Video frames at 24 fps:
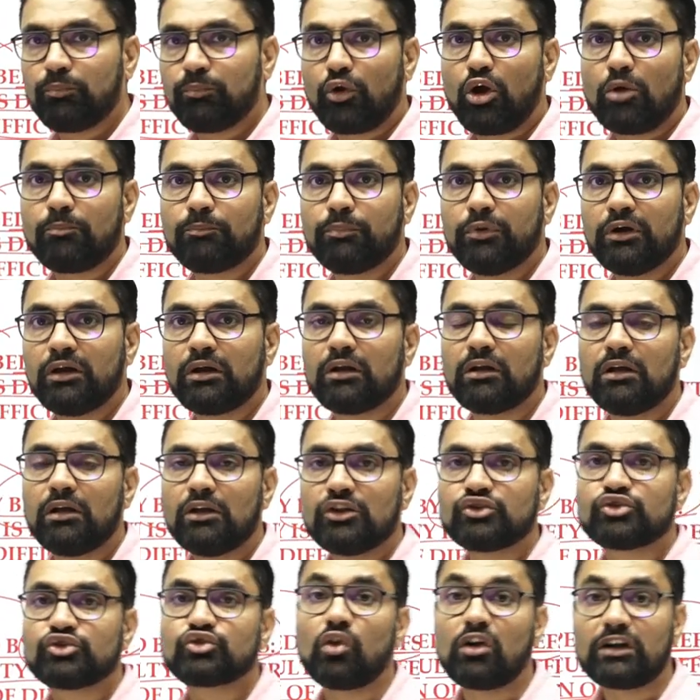proper
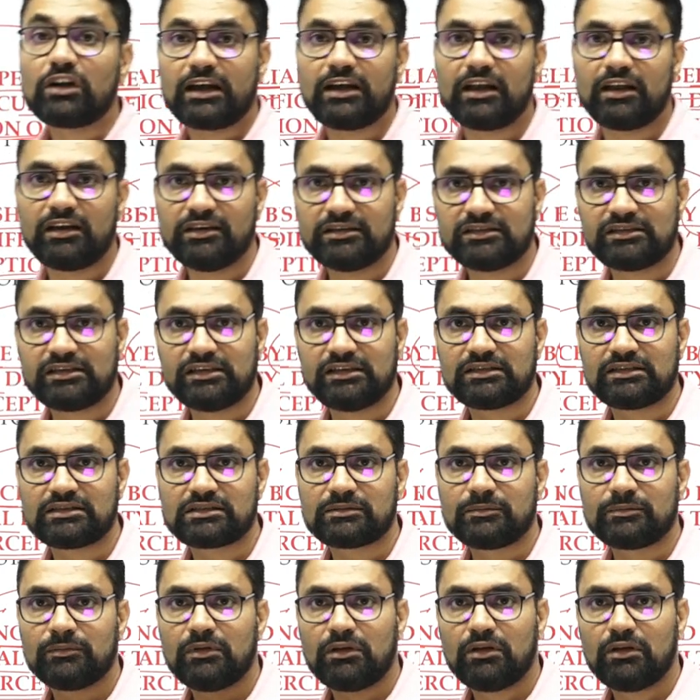SWOT analysis,